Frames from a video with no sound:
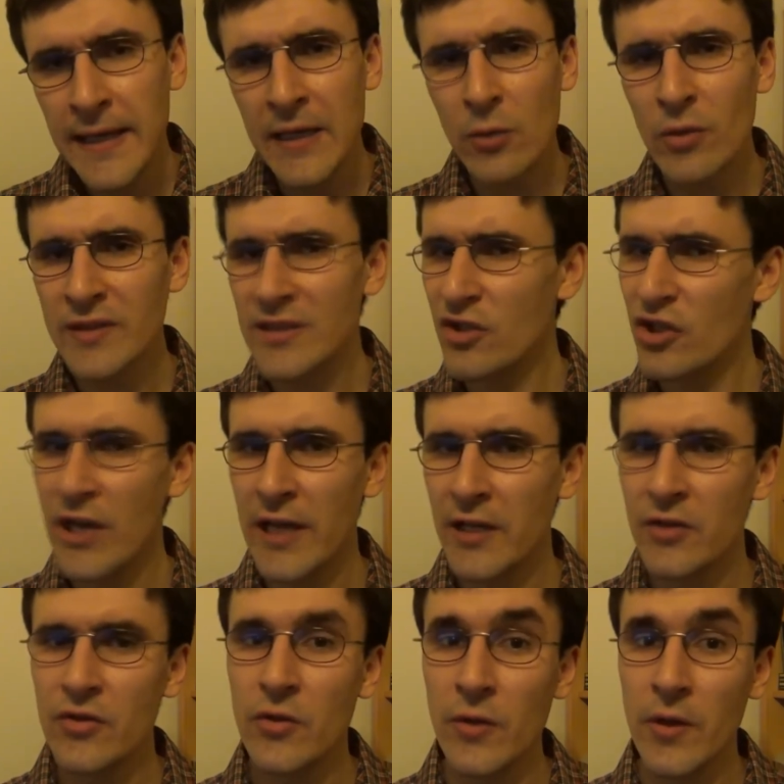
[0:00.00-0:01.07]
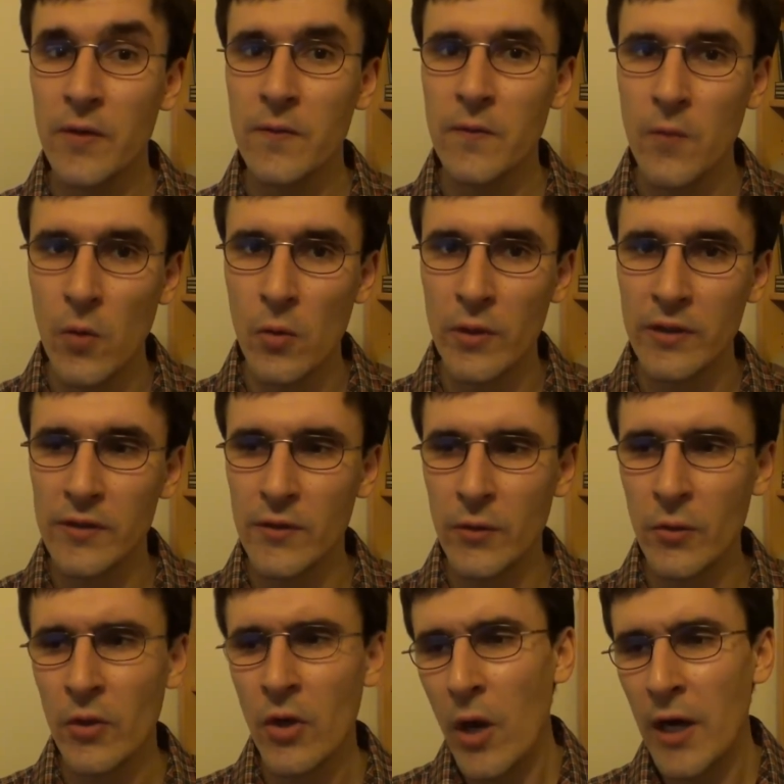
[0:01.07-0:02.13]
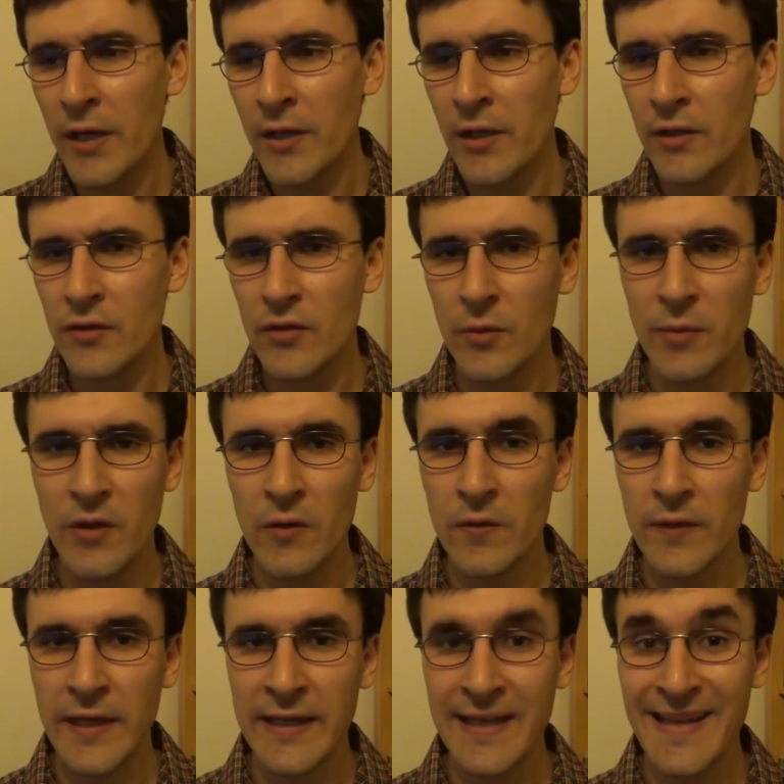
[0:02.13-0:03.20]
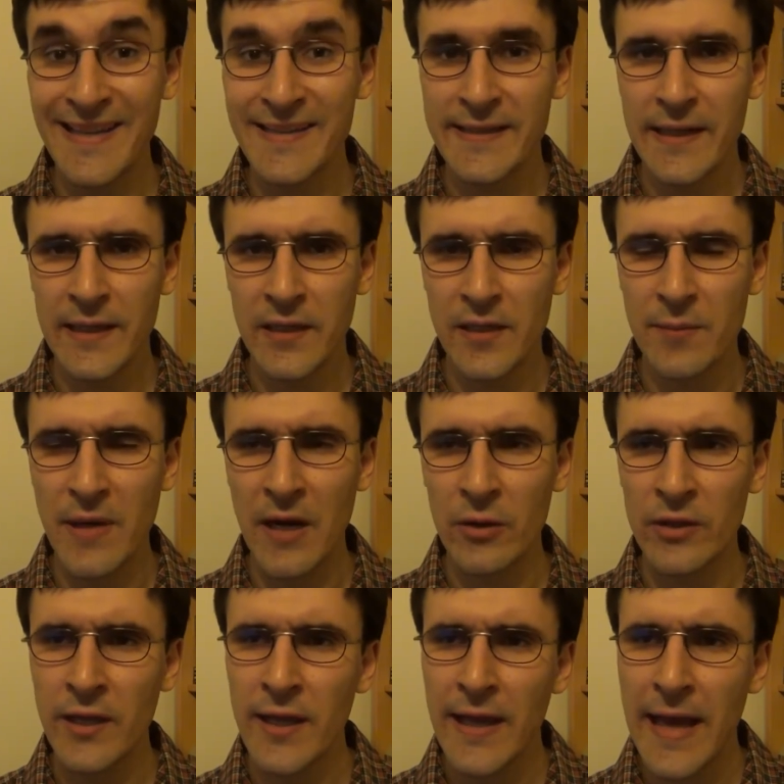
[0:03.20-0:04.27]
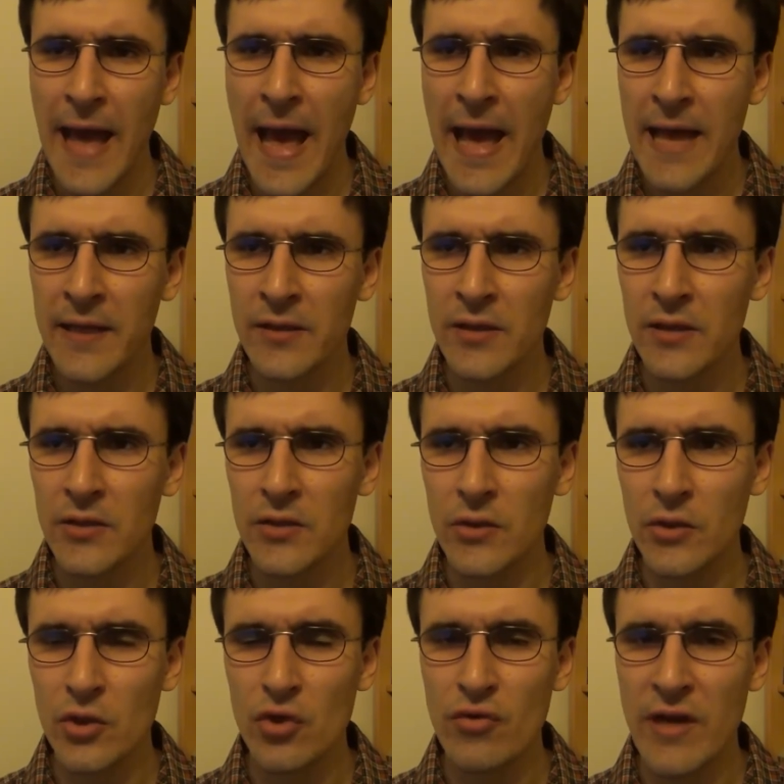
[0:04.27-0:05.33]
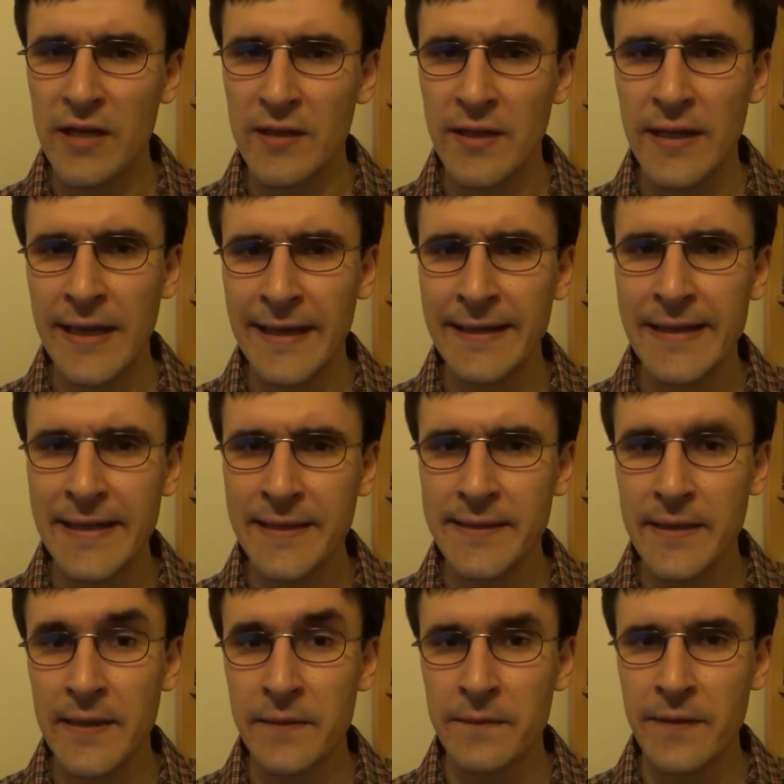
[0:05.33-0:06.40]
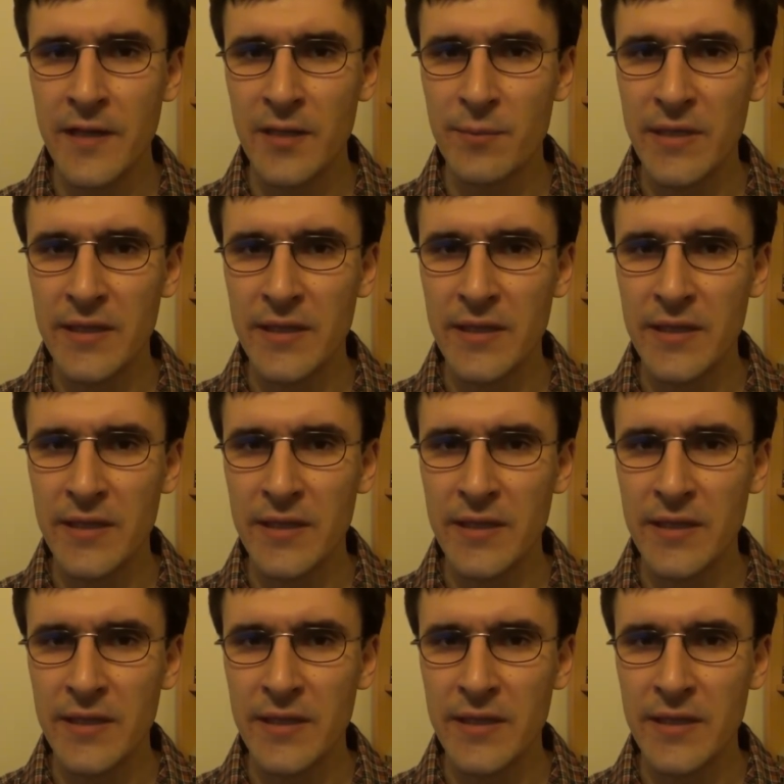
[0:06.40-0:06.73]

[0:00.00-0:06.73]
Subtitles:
it was a challenge to look forward to, one to both get excited about and to dread at least a fair